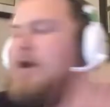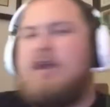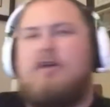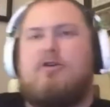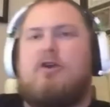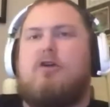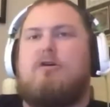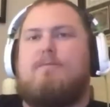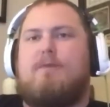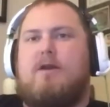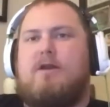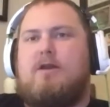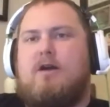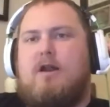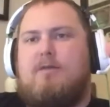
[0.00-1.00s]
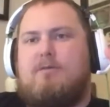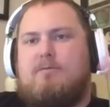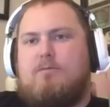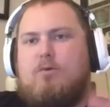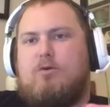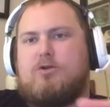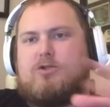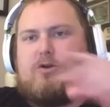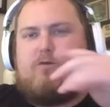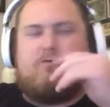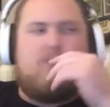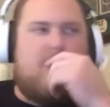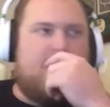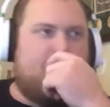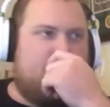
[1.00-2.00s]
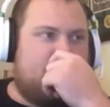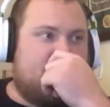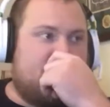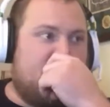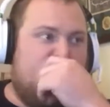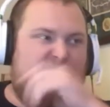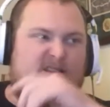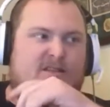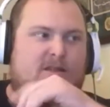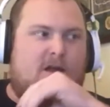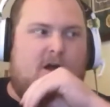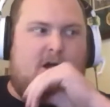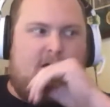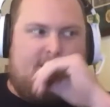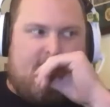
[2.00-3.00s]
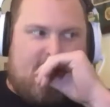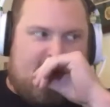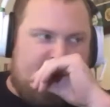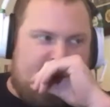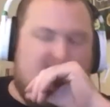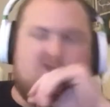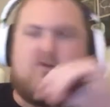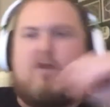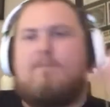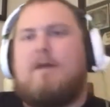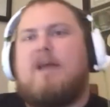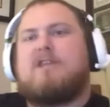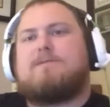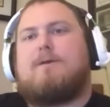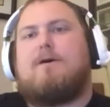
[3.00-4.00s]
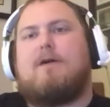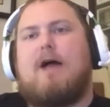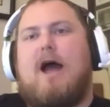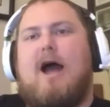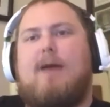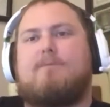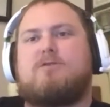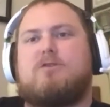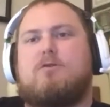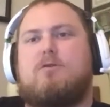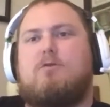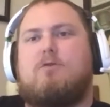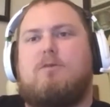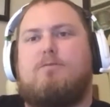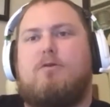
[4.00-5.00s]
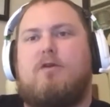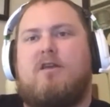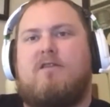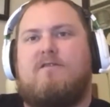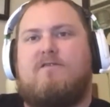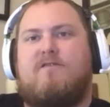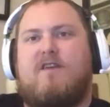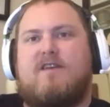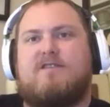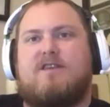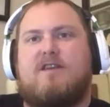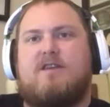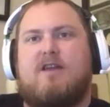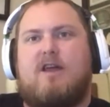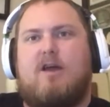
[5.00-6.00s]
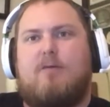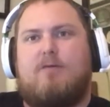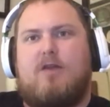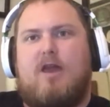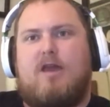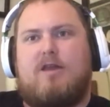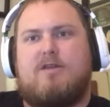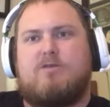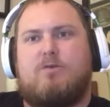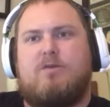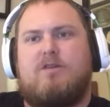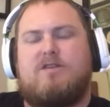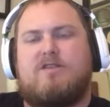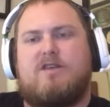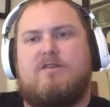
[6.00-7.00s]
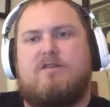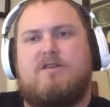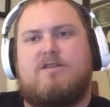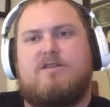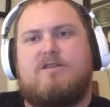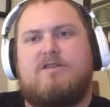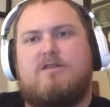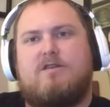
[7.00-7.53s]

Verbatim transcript: hear your opinion on it, but more so Robert's on uh, Major League Baseball absolutely putting the fix in to help the Yankees win the series.